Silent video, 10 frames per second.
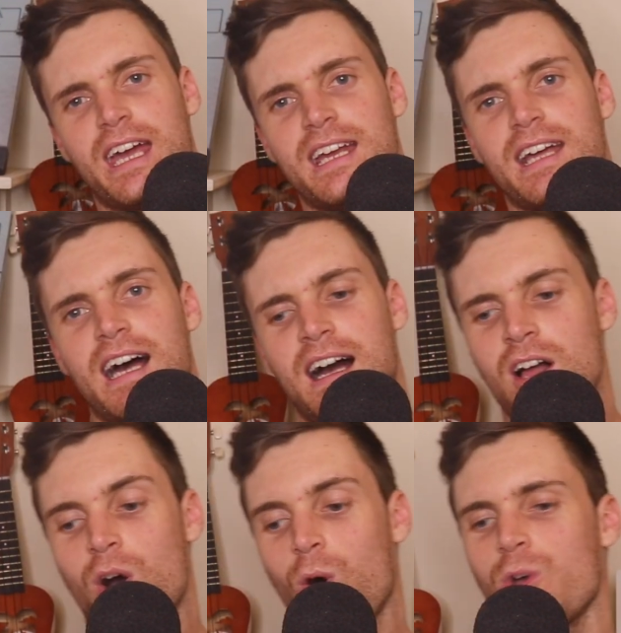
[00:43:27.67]
And
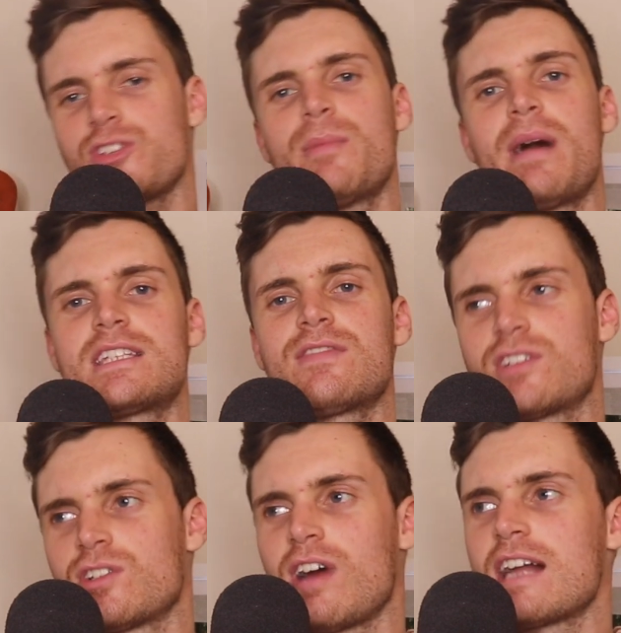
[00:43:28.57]
also massive
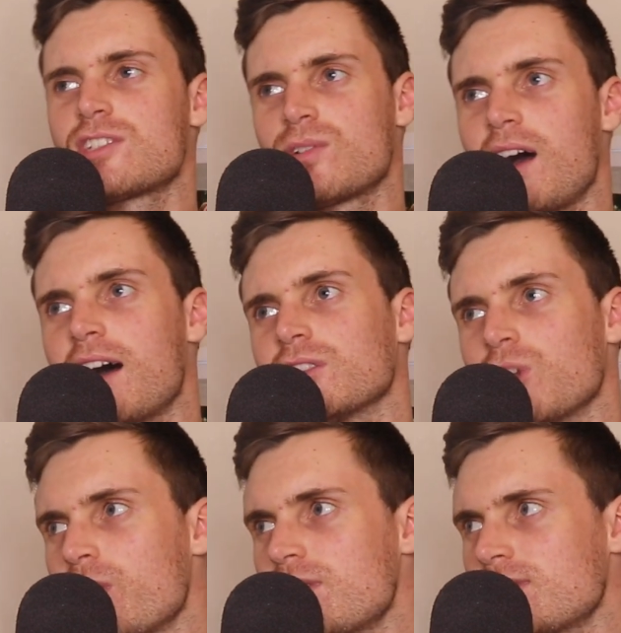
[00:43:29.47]
congrats to
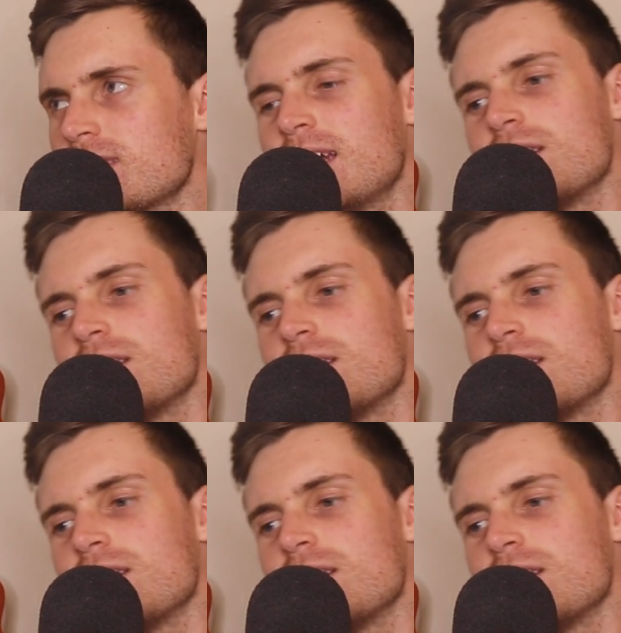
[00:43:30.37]
Lewis,